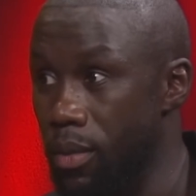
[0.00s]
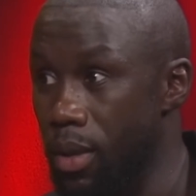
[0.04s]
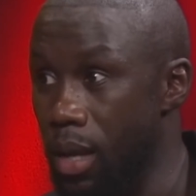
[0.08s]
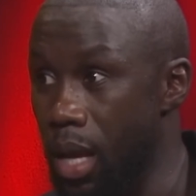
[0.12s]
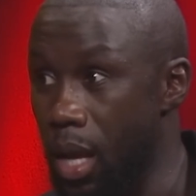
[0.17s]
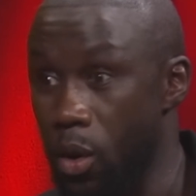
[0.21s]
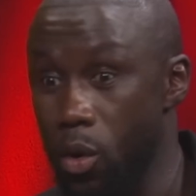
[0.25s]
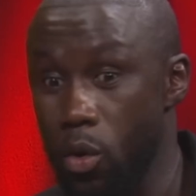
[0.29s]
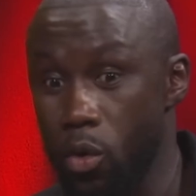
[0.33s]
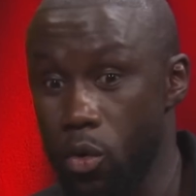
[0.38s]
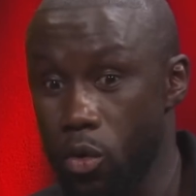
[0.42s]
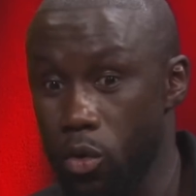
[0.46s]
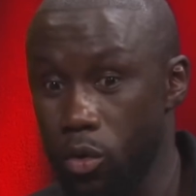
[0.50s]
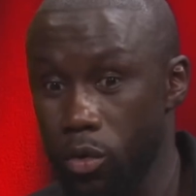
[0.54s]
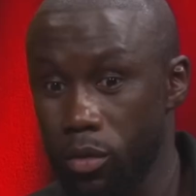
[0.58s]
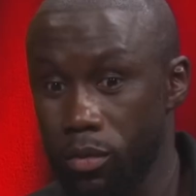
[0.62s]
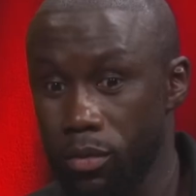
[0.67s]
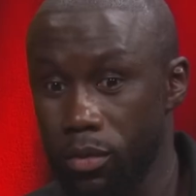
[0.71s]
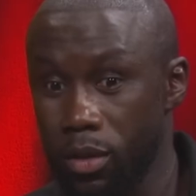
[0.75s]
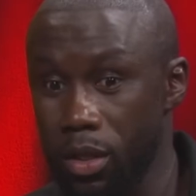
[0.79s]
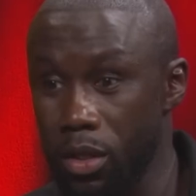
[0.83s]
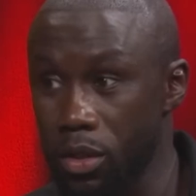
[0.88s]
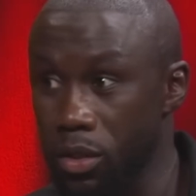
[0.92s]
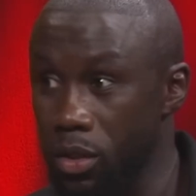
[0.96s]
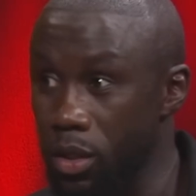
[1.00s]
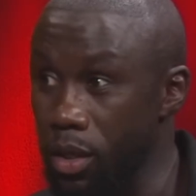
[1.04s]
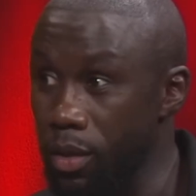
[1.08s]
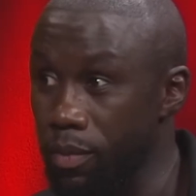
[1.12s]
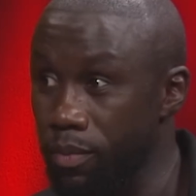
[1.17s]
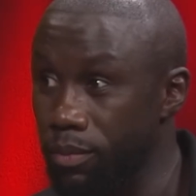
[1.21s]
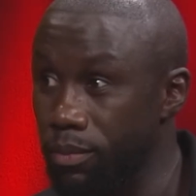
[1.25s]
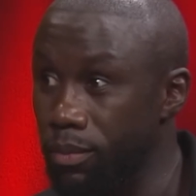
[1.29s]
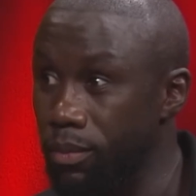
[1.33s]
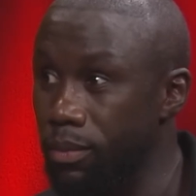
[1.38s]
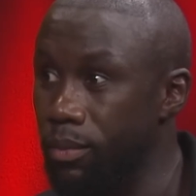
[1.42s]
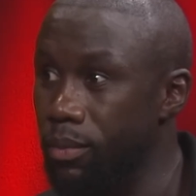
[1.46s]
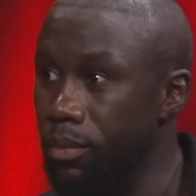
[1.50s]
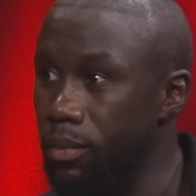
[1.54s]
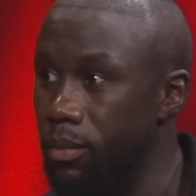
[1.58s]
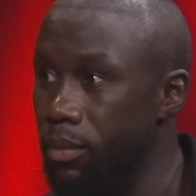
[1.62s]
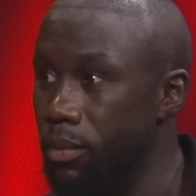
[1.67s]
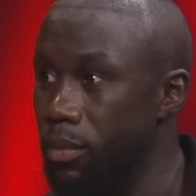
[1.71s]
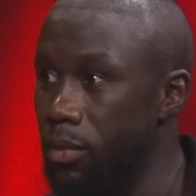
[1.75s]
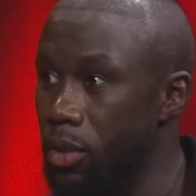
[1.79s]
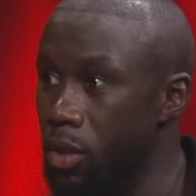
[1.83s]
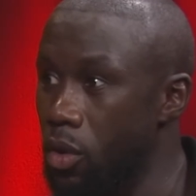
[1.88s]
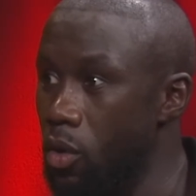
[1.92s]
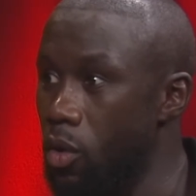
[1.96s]
I go, turns up,
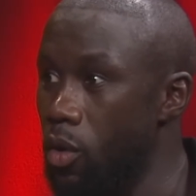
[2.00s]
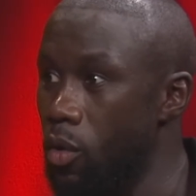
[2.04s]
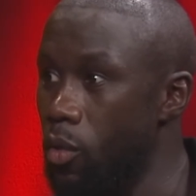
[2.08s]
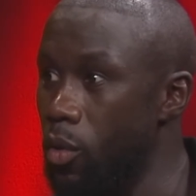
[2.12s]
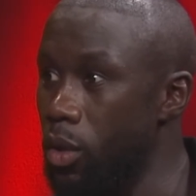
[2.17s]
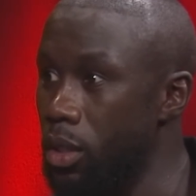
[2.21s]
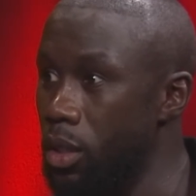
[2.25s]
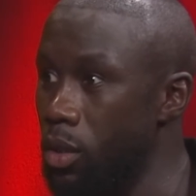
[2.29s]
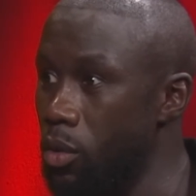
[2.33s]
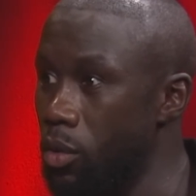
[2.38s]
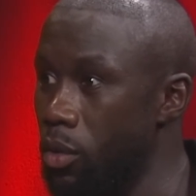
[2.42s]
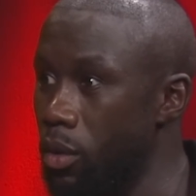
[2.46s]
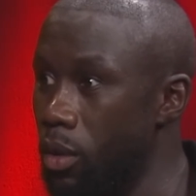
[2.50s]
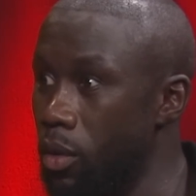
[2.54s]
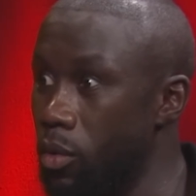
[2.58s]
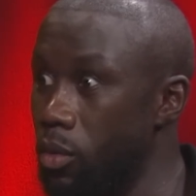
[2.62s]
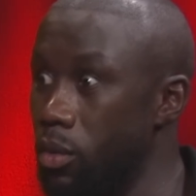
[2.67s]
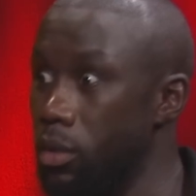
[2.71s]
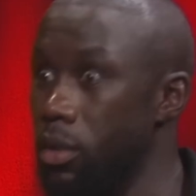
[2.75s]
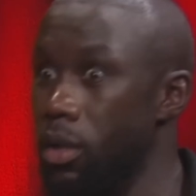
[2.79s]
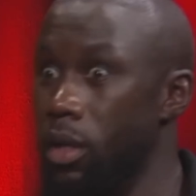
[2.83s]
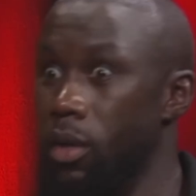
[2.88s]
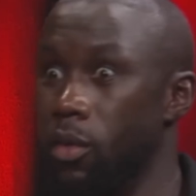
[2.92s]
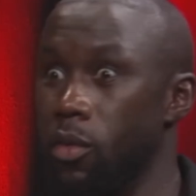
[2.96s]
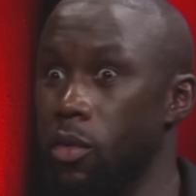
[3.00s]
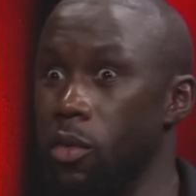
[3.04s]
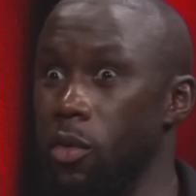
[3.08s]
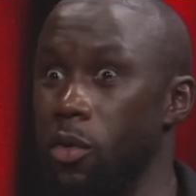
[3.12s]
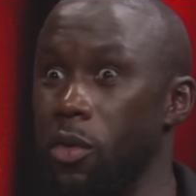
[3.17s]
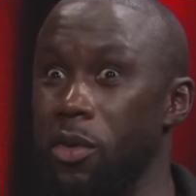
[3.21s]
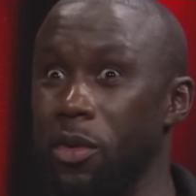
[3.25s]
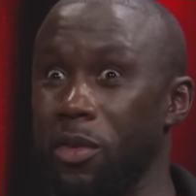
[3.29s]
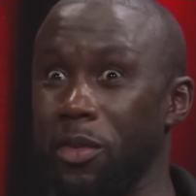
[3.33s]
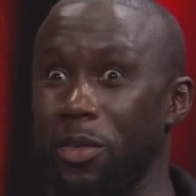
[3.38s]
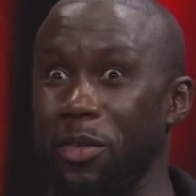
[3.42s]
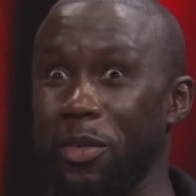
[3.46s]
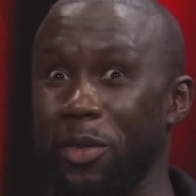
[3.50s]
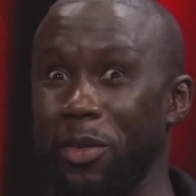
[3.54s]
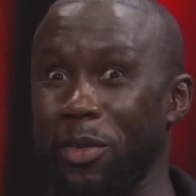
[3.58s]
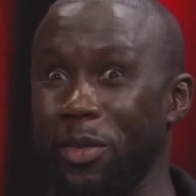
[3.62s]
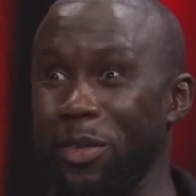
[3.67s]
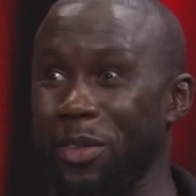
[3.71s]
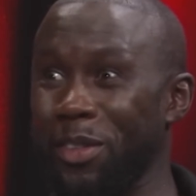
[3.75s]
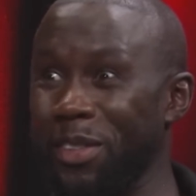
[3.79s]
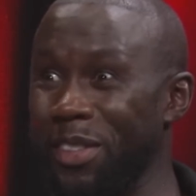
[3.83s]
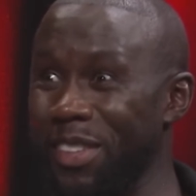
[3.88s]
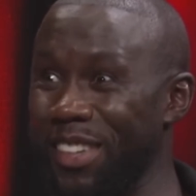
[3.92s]
score 1-0. I was like, whoa.